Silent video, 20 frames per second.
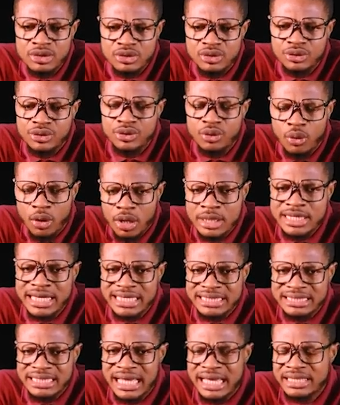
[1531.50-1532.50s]
Do you
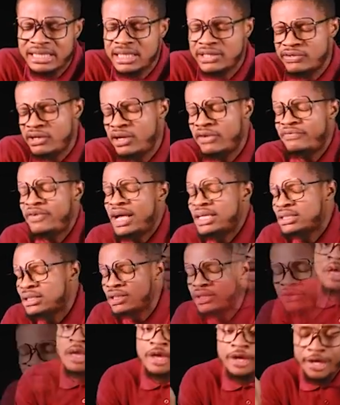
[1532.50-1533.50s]
understand this very fast?
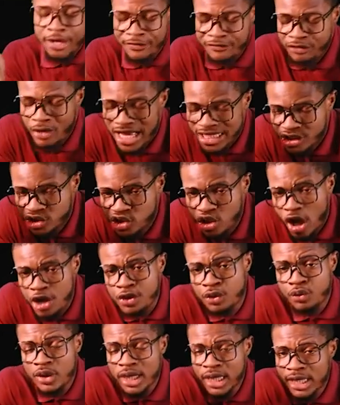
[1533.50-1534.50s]
If you are sure
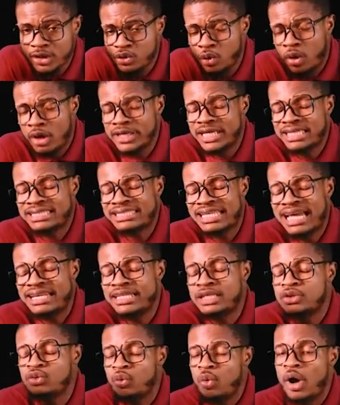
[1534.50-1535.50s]
you really do understand
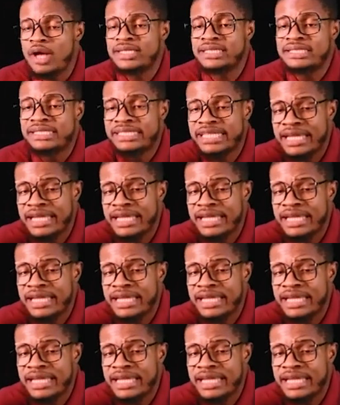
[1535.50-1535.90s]
it, what is the